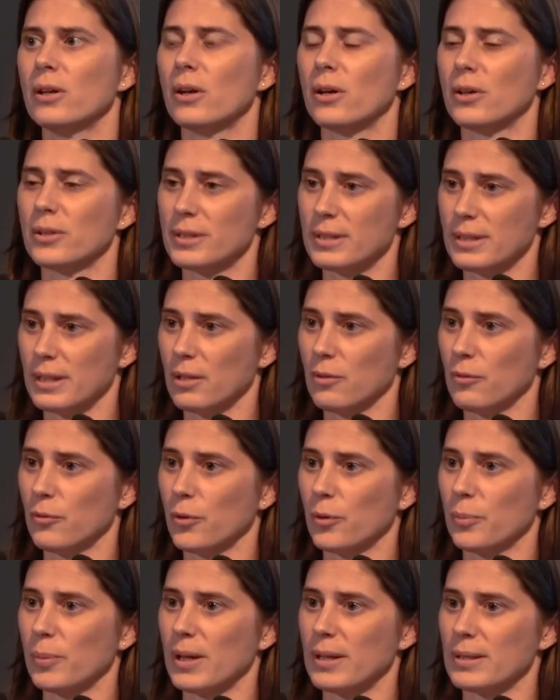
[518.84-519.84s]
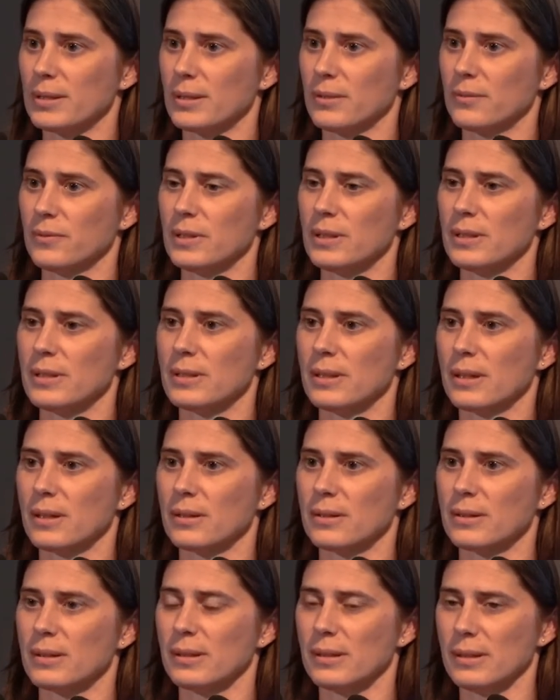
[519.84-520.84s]
on C D four positive T
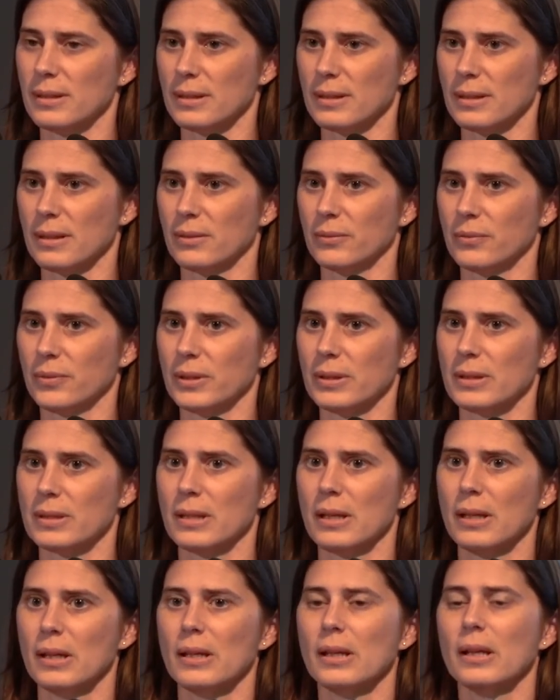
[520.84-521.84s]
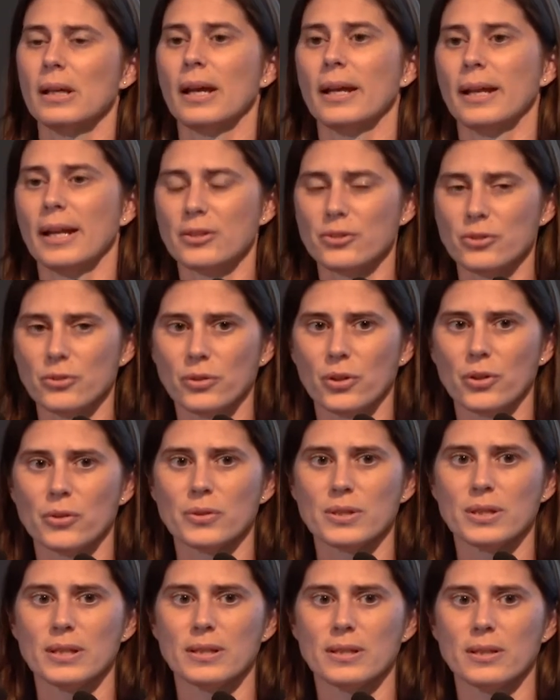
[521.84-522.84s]
cells in these infants. And as you know,
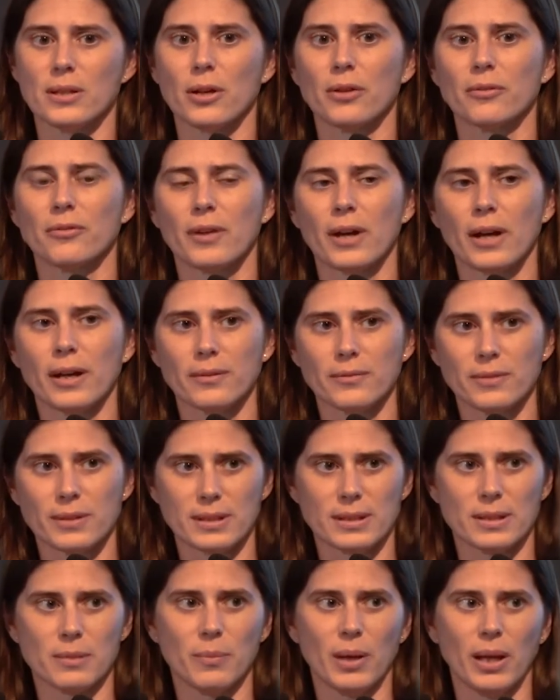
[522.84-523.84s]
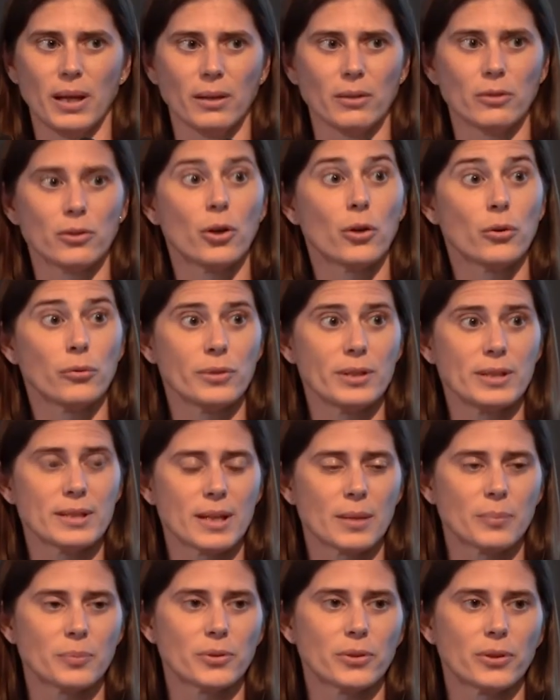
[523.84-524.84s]
C C R five is the main
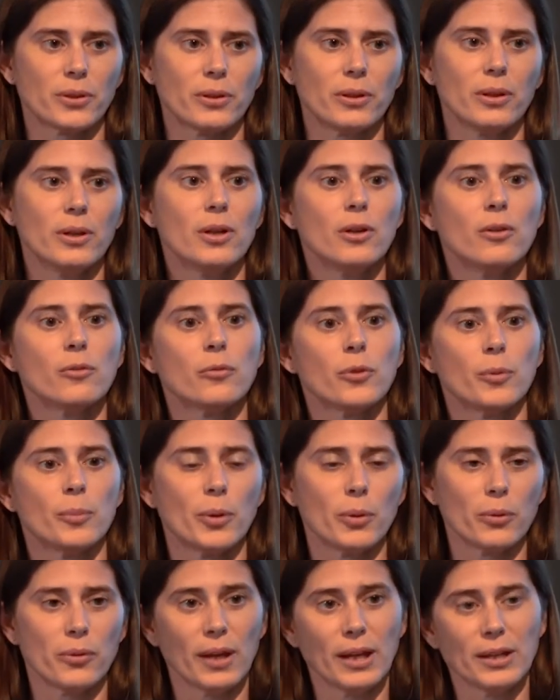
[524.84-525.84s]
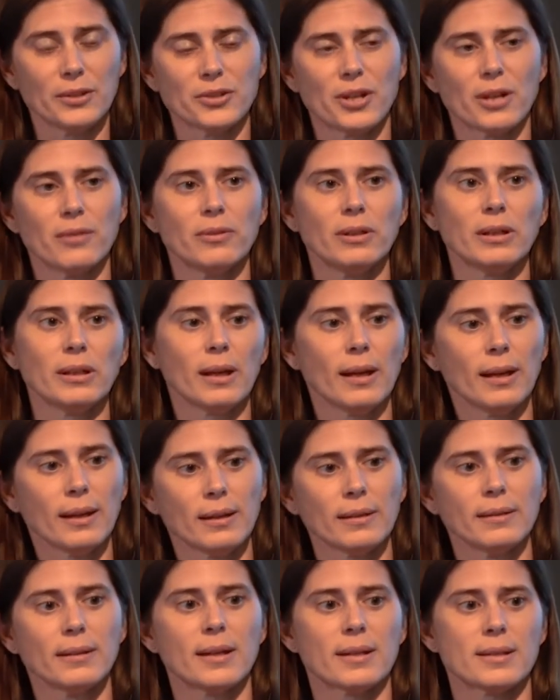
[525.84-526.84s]
co-receptor for both H I V
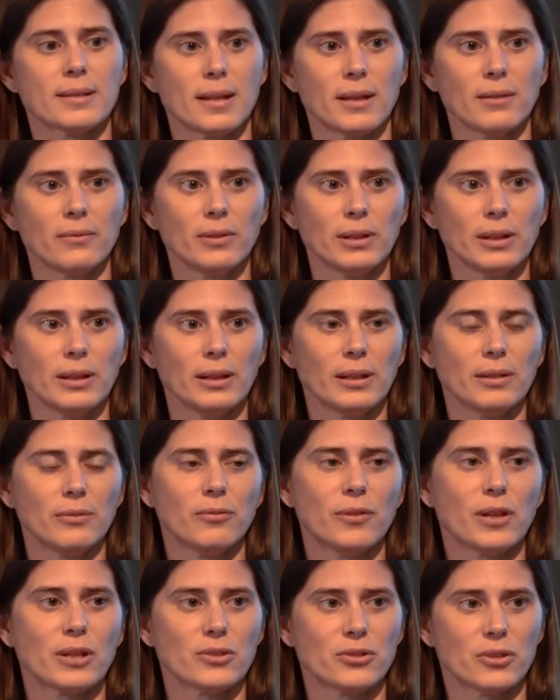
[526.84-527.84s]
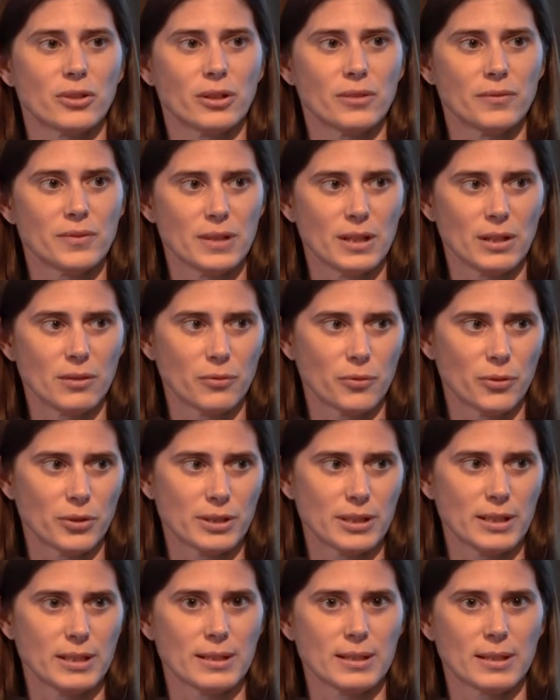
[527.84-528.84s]
and S I V infection of C D four
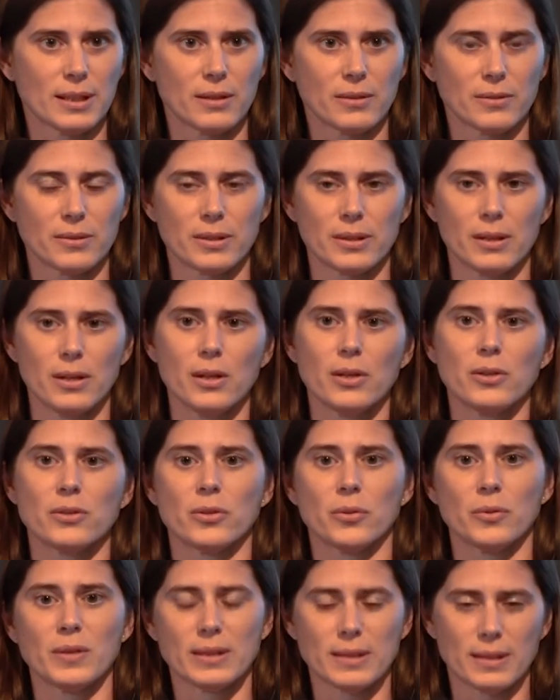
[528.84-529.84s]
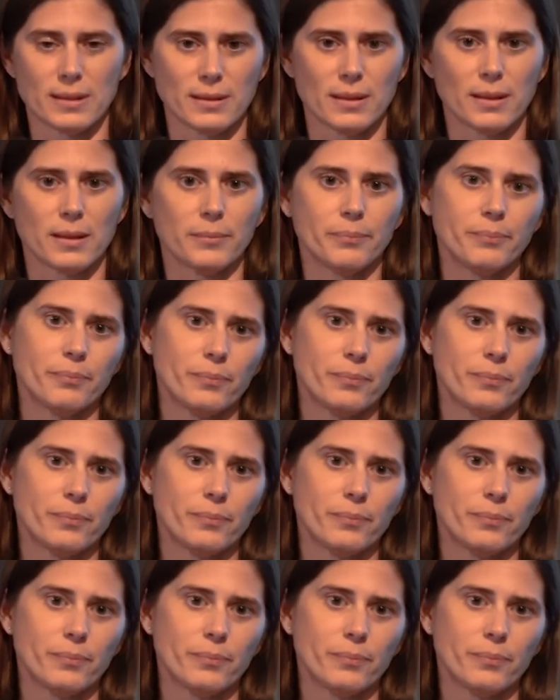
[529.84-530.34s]
T cells. So this is a,